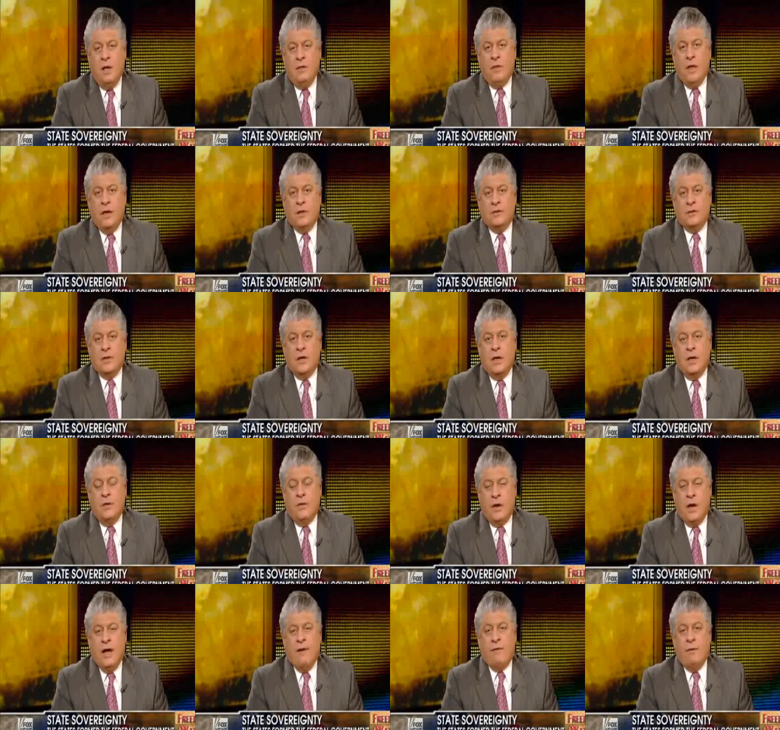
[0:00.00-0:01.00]
that
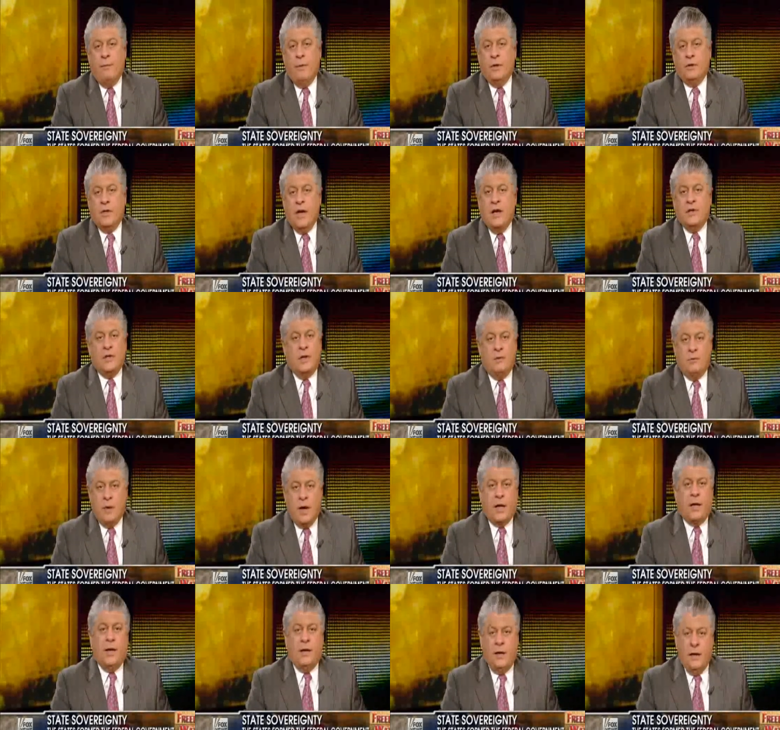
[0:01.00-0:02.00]
the government doesn't
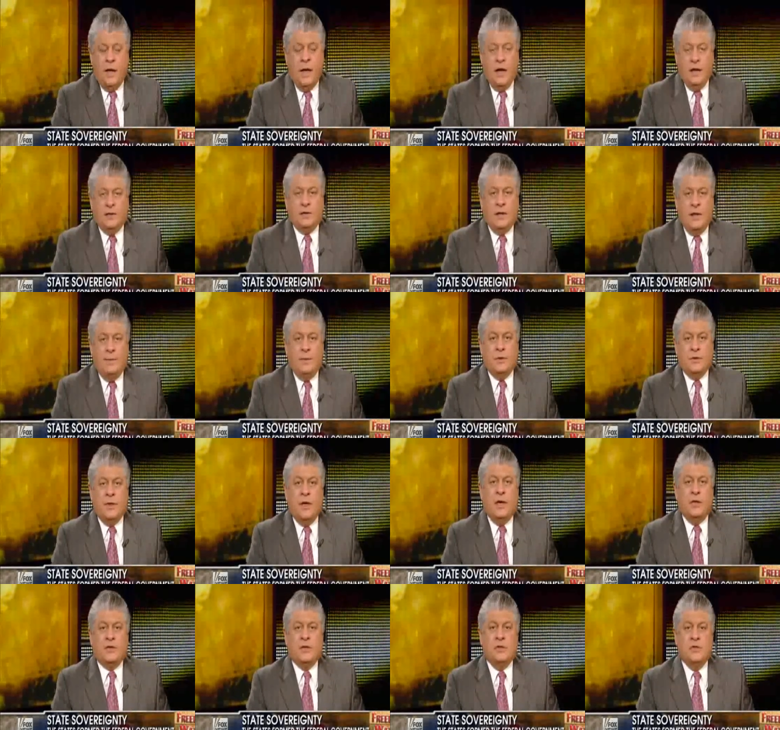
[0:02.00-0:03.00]
recognize
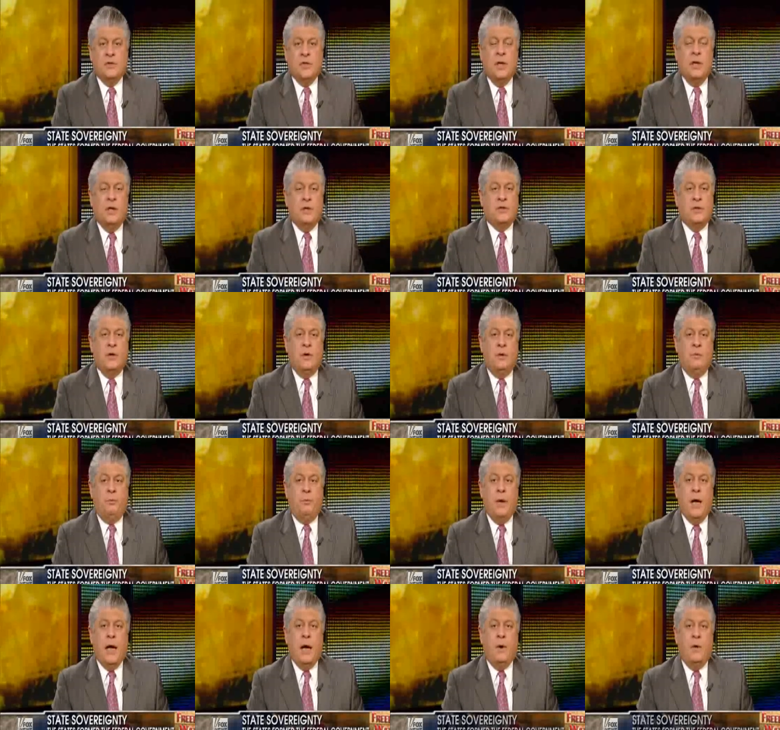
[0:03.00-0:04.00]
limitations on its
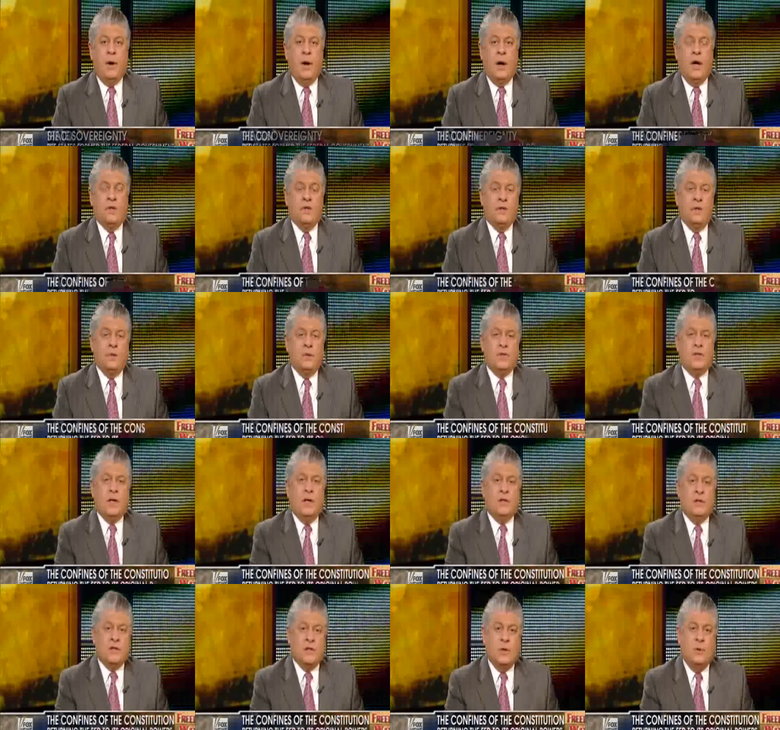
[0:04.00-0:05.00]
own power. As you
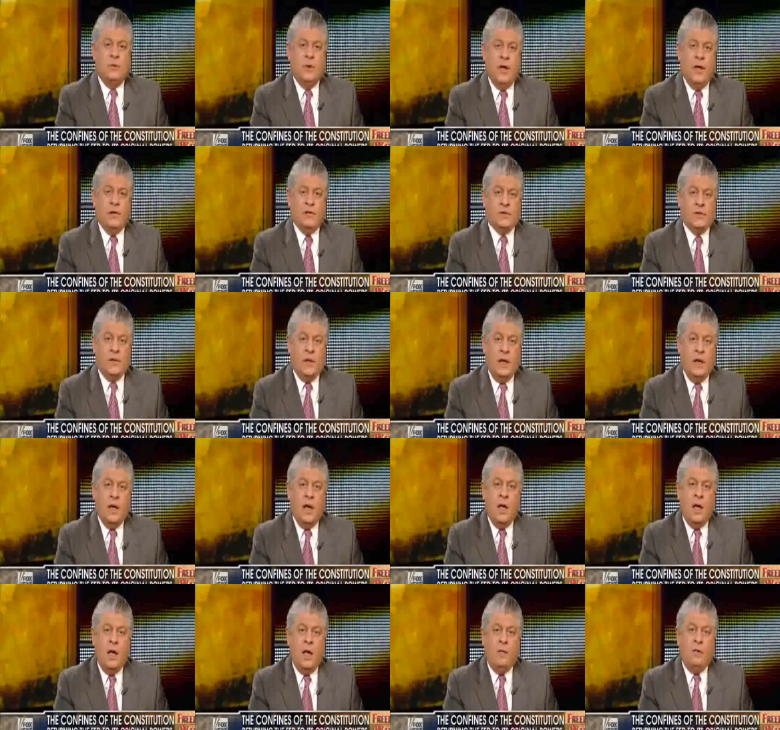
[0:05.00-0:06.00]
said so
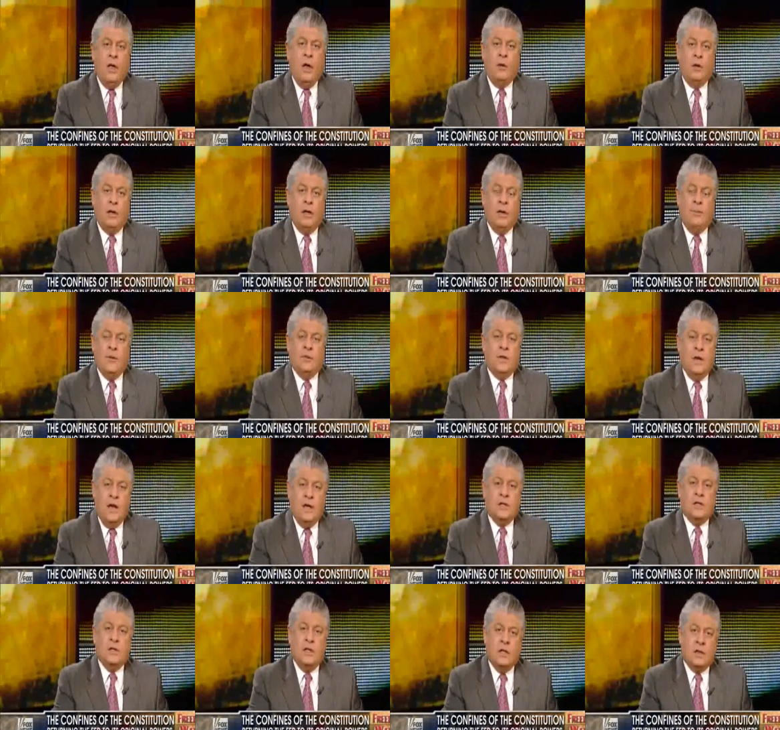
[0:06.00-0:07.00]
nicely, the only
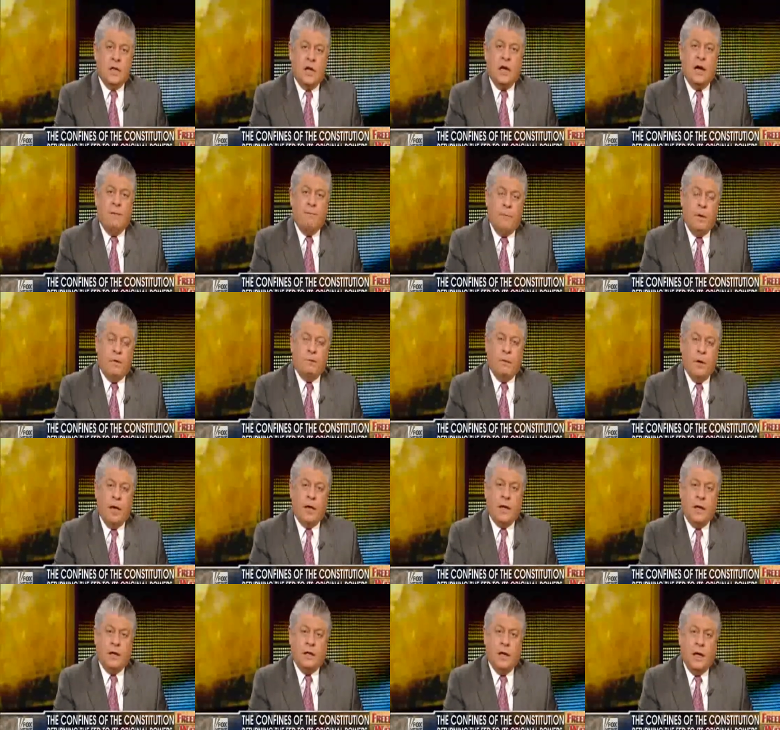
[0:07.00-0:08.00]
limitation that the government
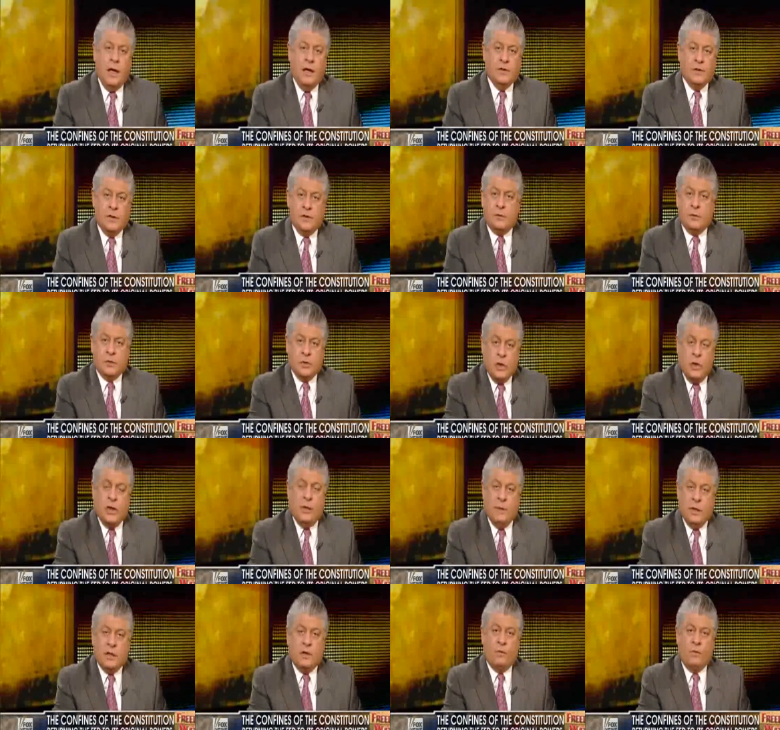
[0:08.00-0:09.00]
recognizes, we're
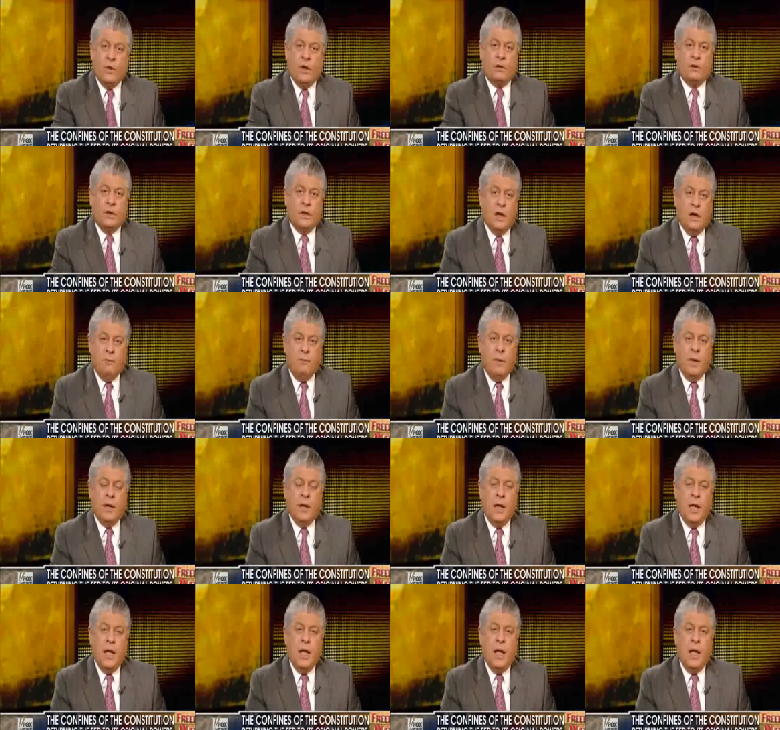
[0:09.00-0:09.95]
talking about the federal government,